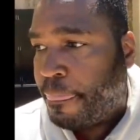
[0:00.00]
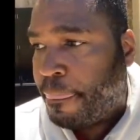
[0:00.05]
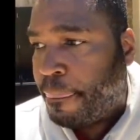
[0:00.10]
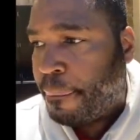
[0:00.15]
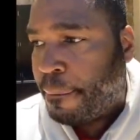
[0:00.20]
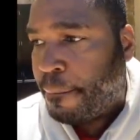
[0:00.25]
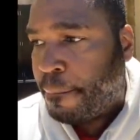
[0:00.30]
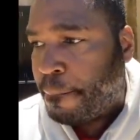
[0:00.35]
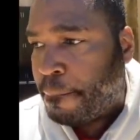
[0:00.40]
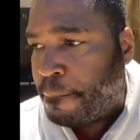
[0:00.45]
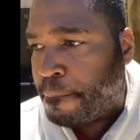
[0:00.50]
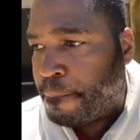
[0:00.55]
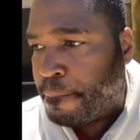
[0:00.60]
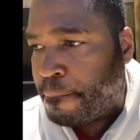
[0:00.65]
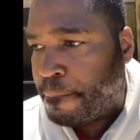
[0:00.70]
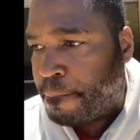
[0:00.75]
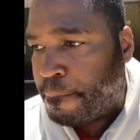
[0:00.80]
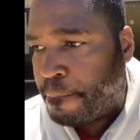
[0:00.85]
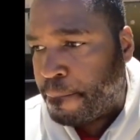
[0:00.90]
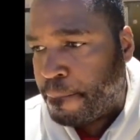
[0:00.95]

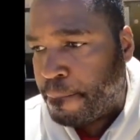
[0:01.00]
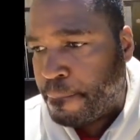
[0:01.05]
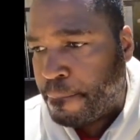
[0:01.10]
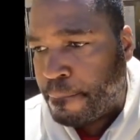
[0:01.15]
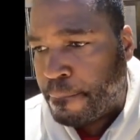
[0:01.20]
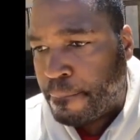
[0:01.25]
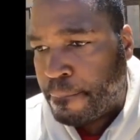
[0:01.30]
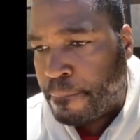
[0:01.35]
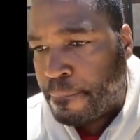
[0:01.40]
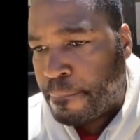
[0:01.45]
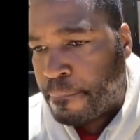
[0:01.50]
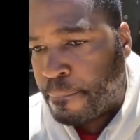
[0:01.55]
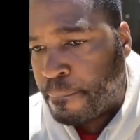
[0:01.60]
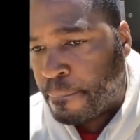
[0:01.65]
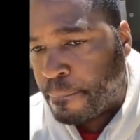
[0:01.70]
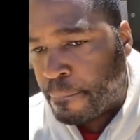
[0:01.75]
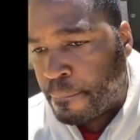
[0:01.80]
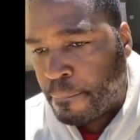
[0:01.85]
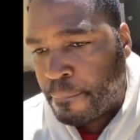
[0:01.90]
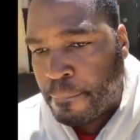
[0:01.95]

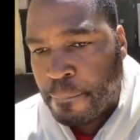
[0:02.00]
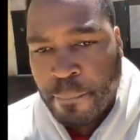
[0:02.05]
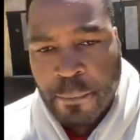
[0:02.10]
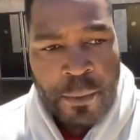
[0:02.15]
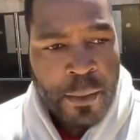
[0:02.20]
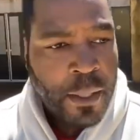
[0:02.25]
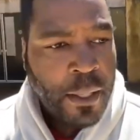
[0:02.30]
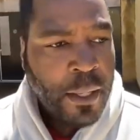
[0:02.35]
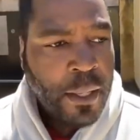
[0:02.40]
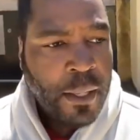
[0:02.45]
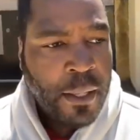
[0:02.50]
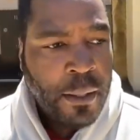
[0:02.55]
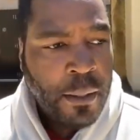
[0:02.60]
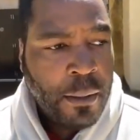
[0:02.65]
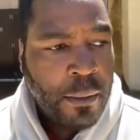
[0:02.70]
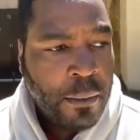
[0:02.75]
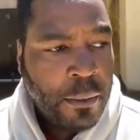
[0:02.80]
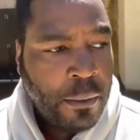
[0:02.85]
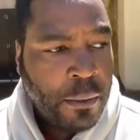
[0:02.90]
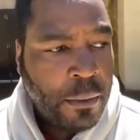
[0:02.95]

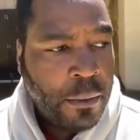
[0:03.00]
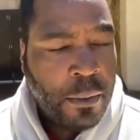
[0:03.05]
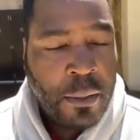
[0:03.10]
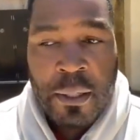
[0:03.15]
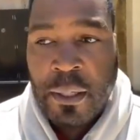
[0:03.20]
[no speech]